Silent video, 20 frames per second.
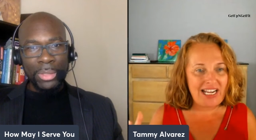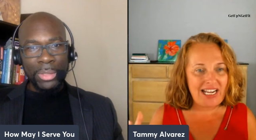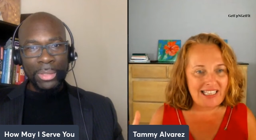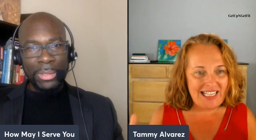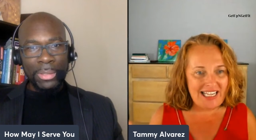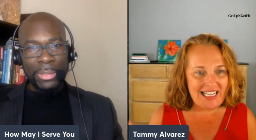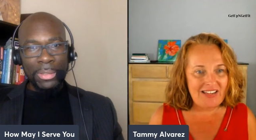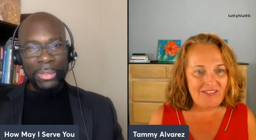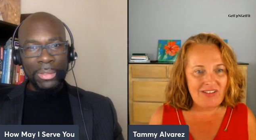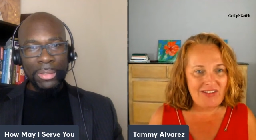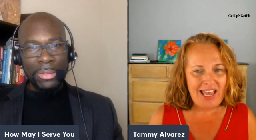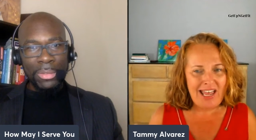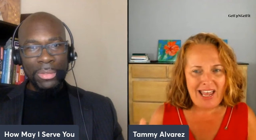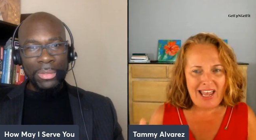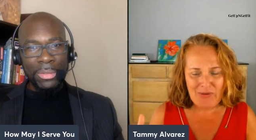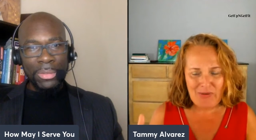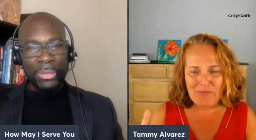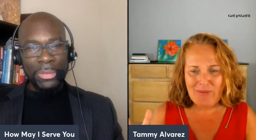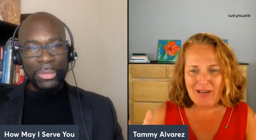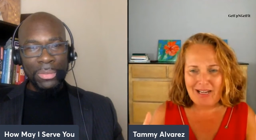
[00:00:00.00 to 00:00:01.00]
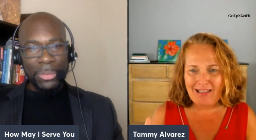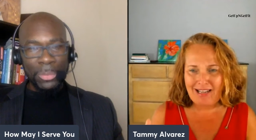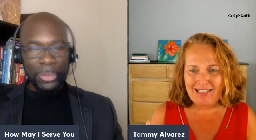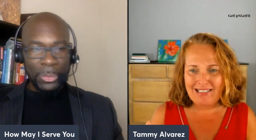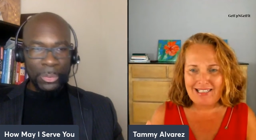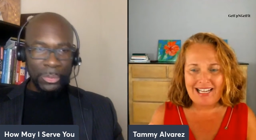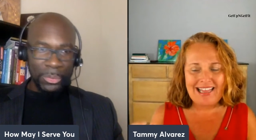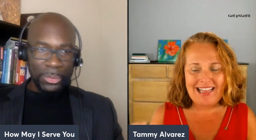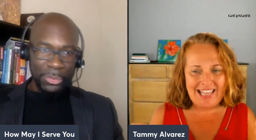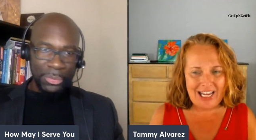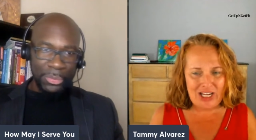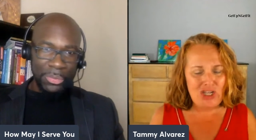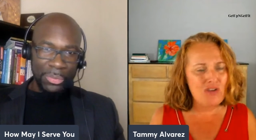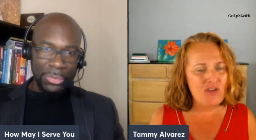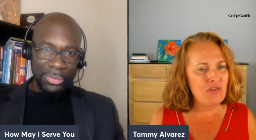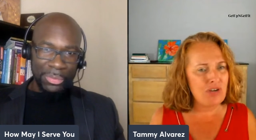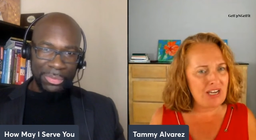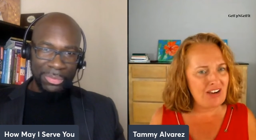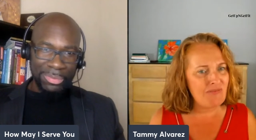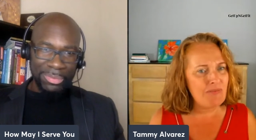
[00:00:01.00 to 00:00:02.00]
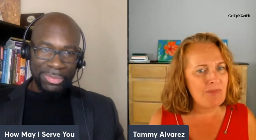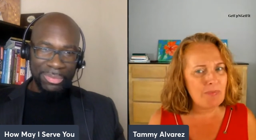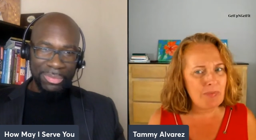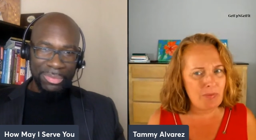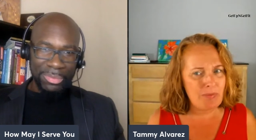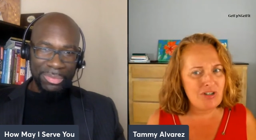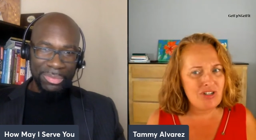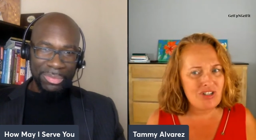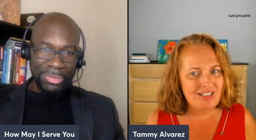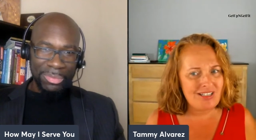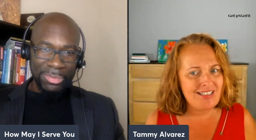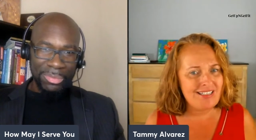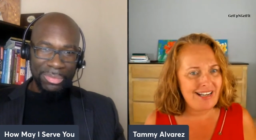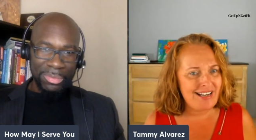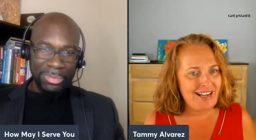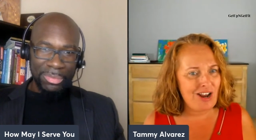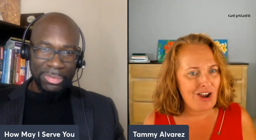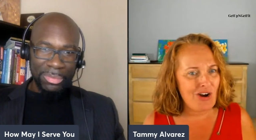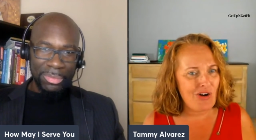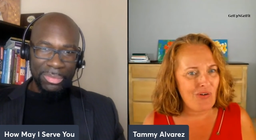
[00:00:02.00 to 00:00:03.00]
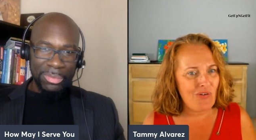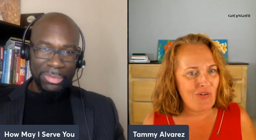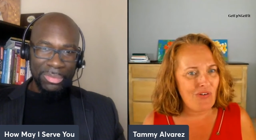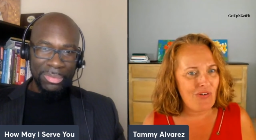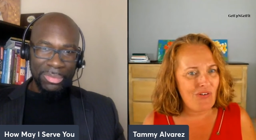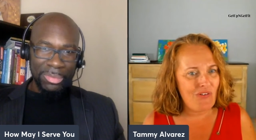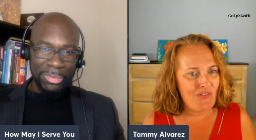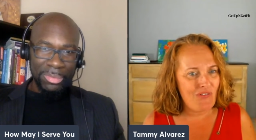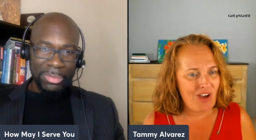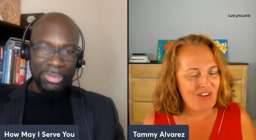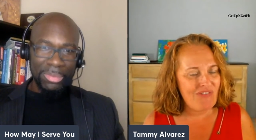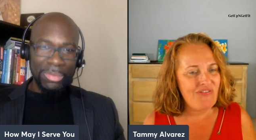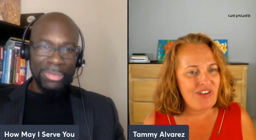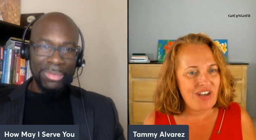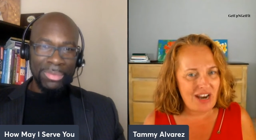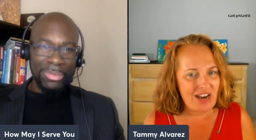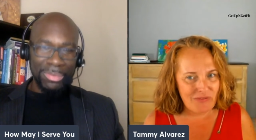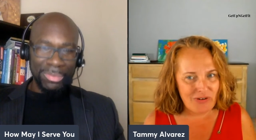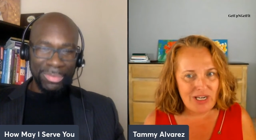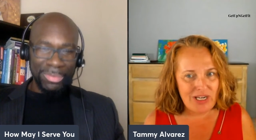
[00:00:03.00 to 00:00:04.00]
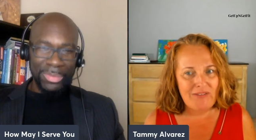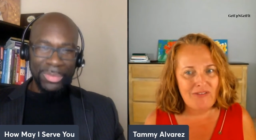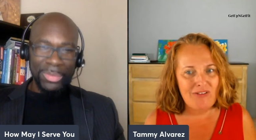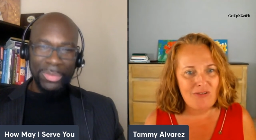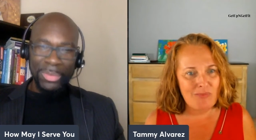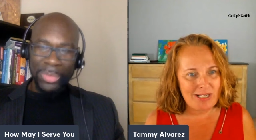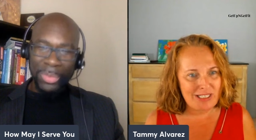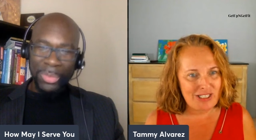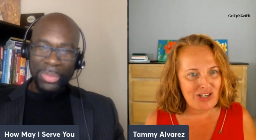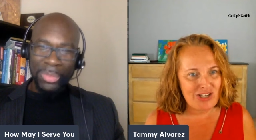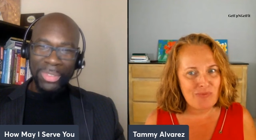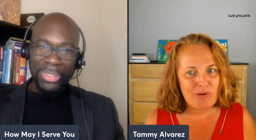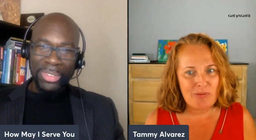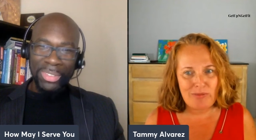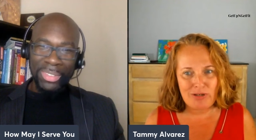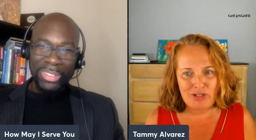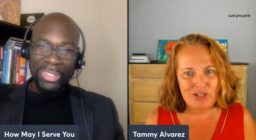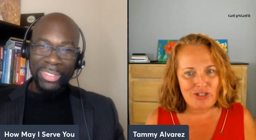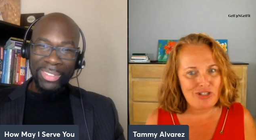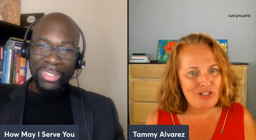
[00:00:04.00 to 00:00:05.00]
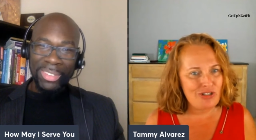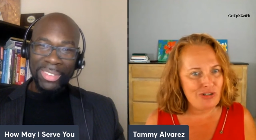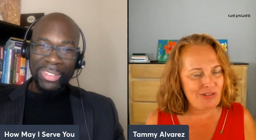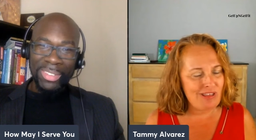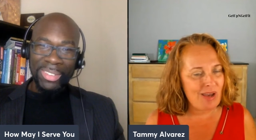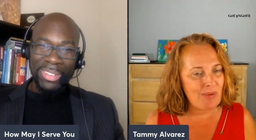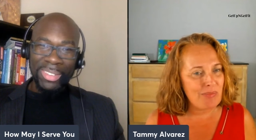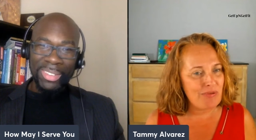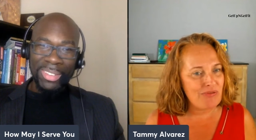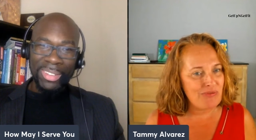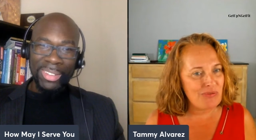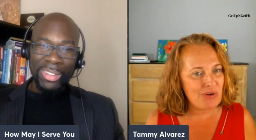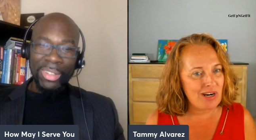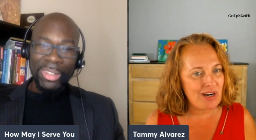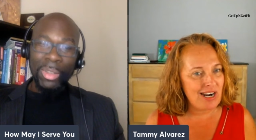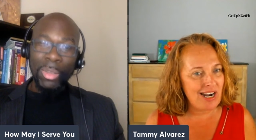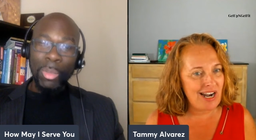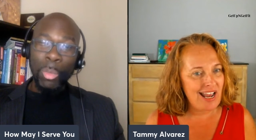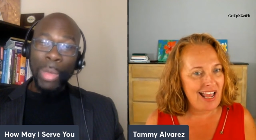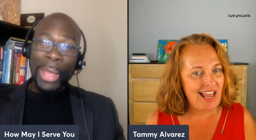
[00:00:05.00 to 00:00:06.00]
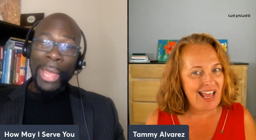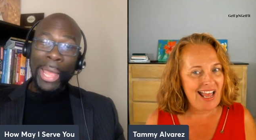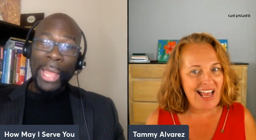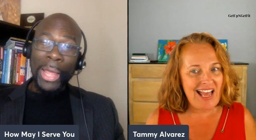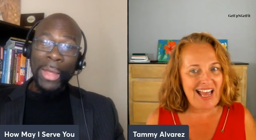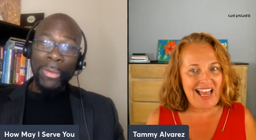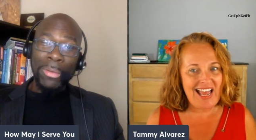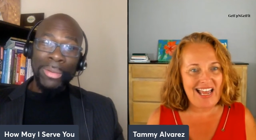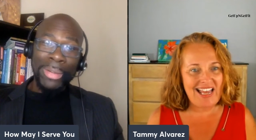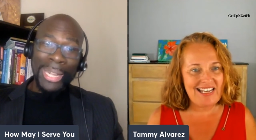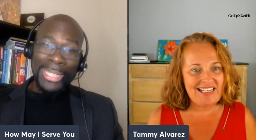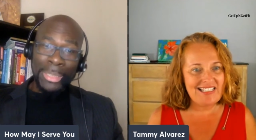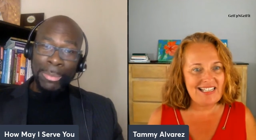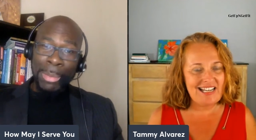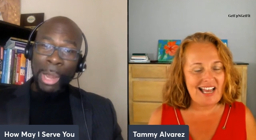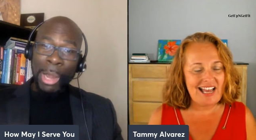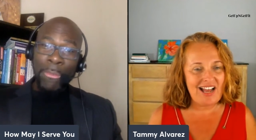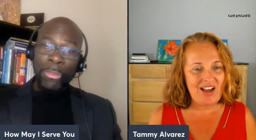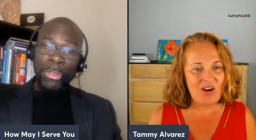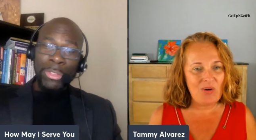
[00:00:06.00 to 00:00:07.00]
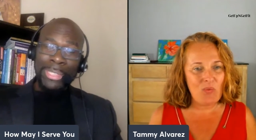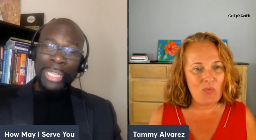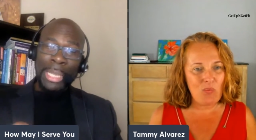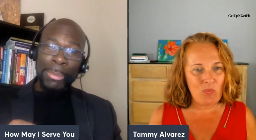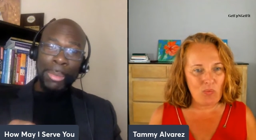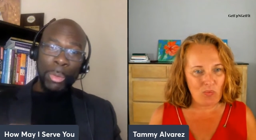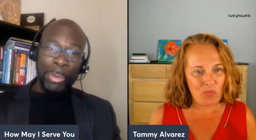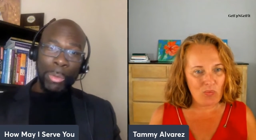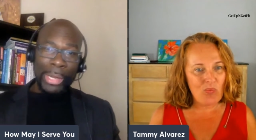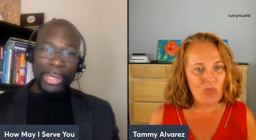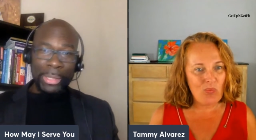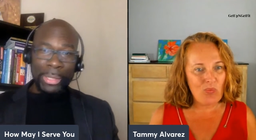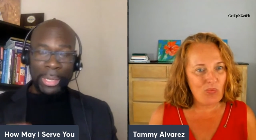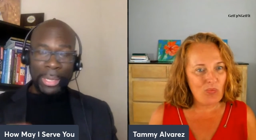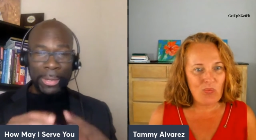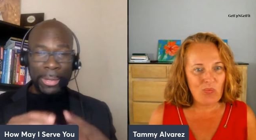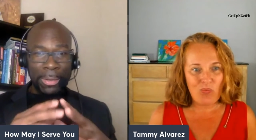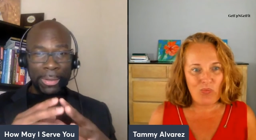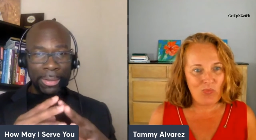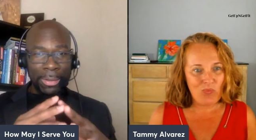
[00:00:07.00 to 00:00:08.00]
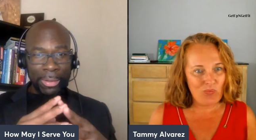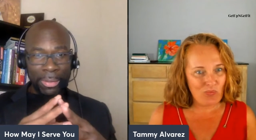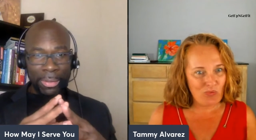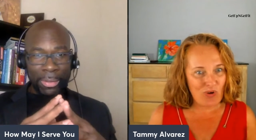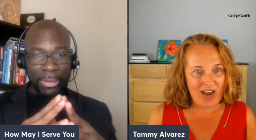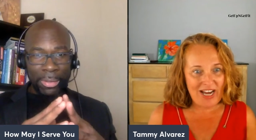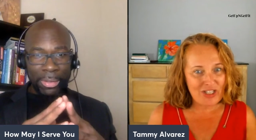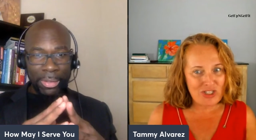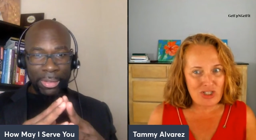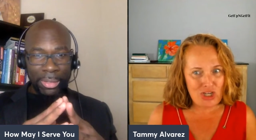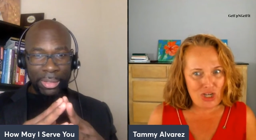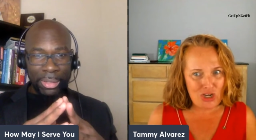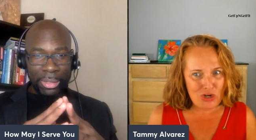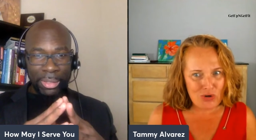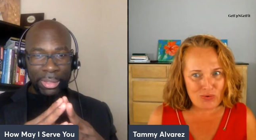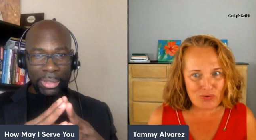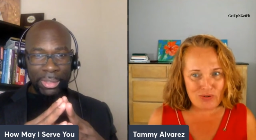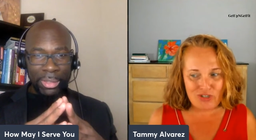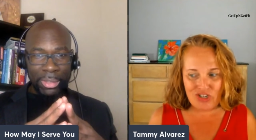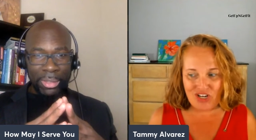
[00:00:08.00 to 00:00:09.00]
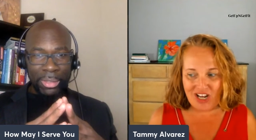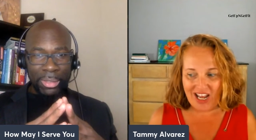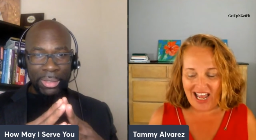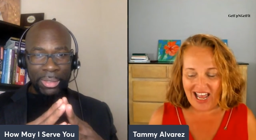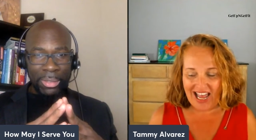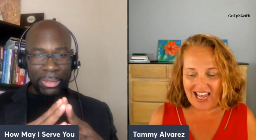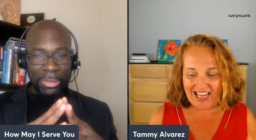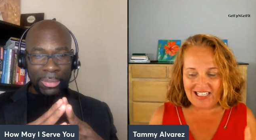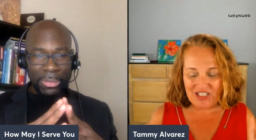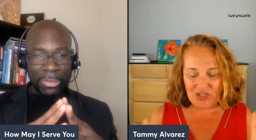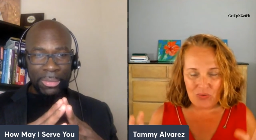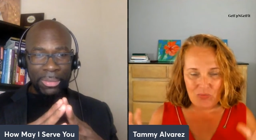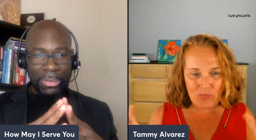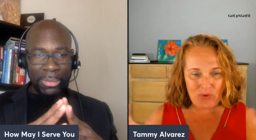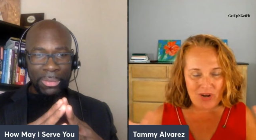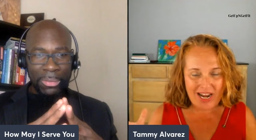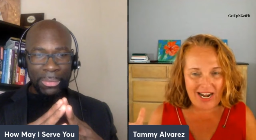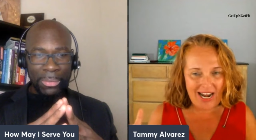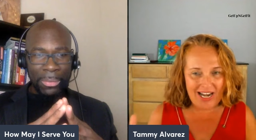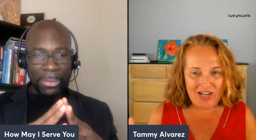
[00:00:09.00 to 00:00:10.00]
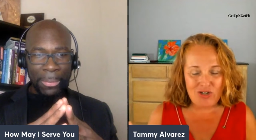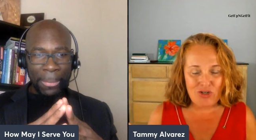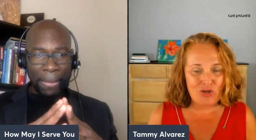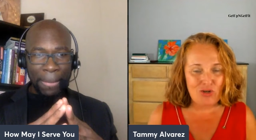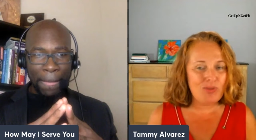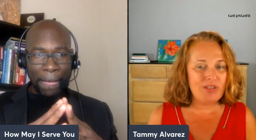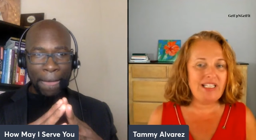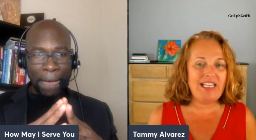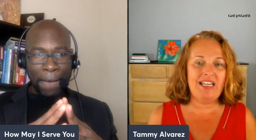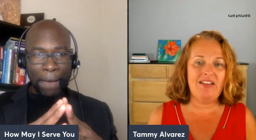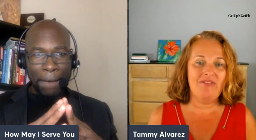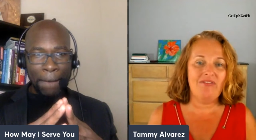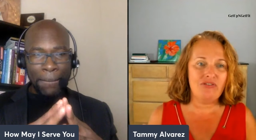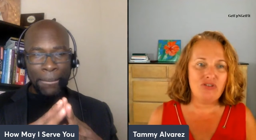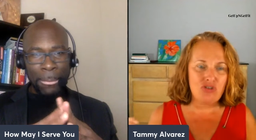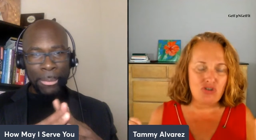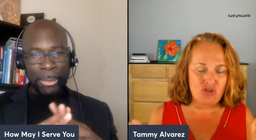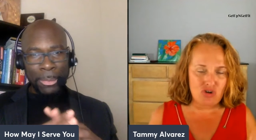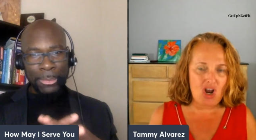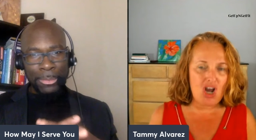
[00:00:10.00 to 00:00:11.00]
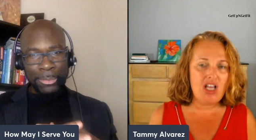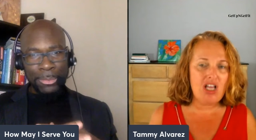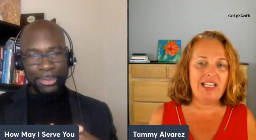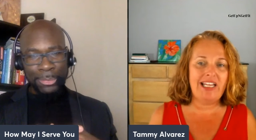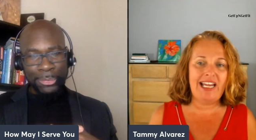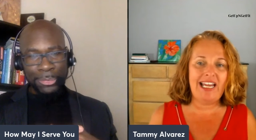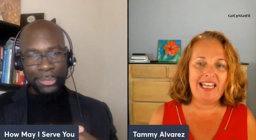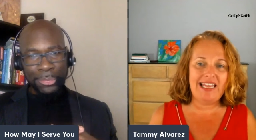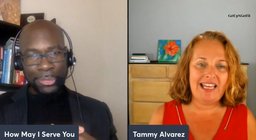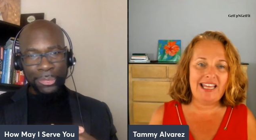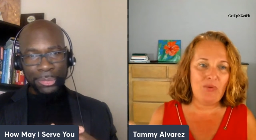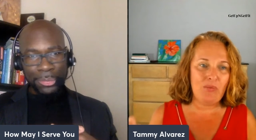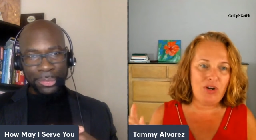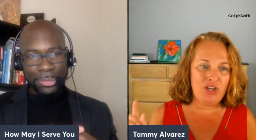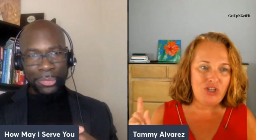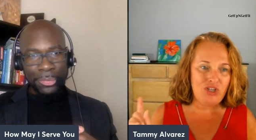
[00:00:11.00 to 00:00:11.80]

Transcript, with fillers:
Speaker 1: finally give? And one of my clients like, thank you for giving me permission to say no. Mm. I've never given myself permission to do that before.
Speaker 2: Wow, that's and, a powerful uh, statement right there.
Speaker 1: Right, it's huge. And so, and I do believe strongly that